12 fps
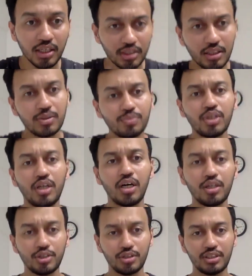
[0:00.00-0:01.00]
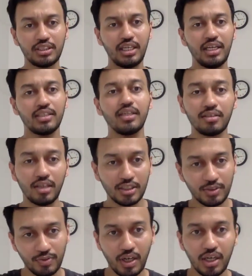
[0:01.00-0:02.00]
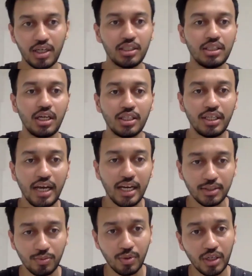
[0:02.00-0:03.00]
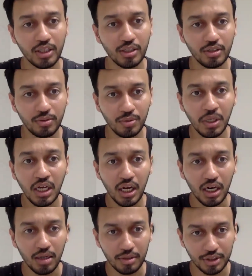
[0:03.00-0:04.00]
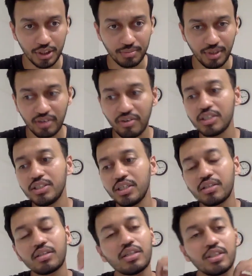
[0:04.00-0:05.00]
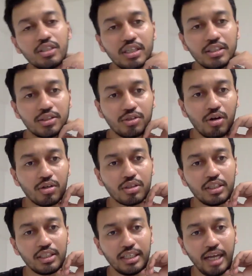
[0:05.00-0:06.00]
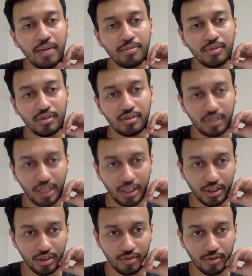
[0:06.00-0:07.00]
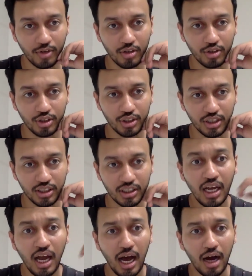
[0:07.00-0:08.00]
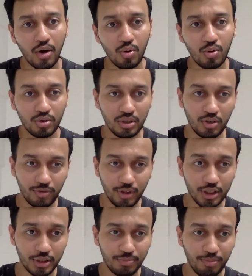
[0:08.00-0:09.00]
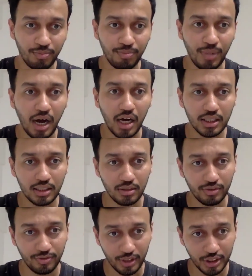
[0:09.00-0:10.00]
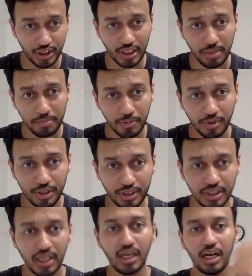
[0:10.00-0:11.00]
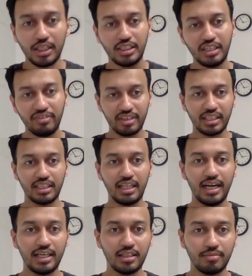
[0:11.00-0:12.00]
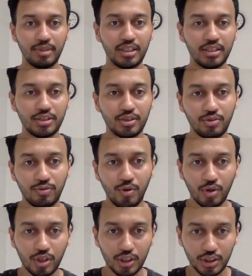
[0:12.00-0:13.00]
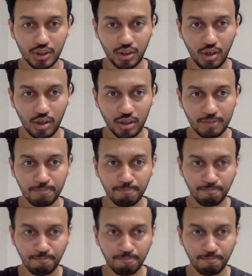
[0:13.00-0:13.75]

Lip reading: This is what Arjuna is saying, that thus far in the Adhyayas 1 and 2, Sri Bhagwan Sri Krishna has talked in depth on the nature of consciousness, how the first path or first step towards achieving enlightenment is to focus on